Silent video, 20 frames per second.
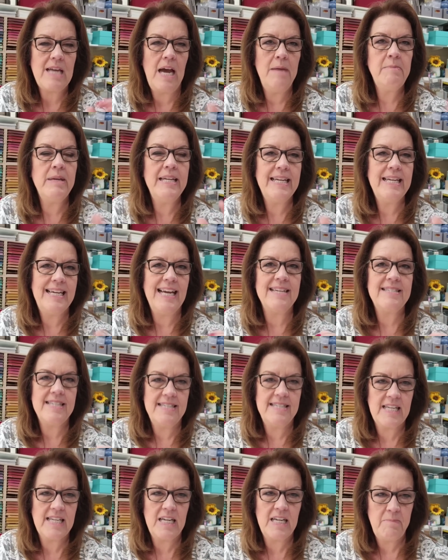I'm gonna guess
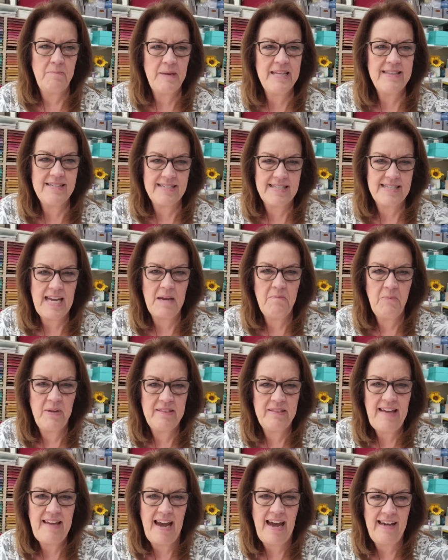it's gonna be the same
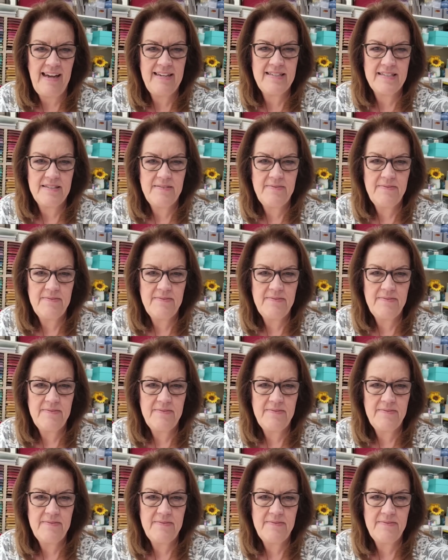with that.